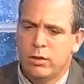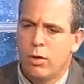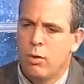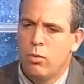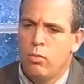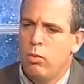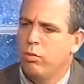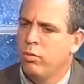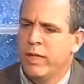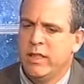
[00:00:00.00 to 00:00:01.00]
no
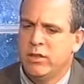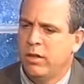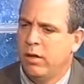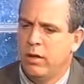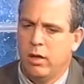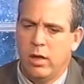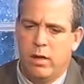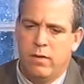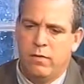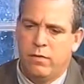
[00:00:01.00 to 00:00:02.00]
reason
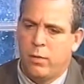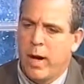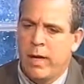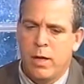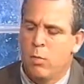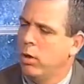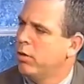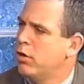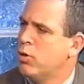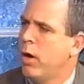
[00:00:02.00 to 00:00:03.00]
for anyone
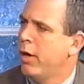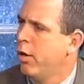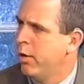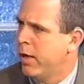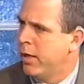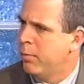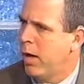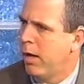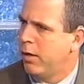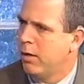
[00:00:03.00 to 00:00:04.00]
to try to hurt
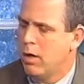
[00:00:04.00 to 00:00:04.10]
anybody.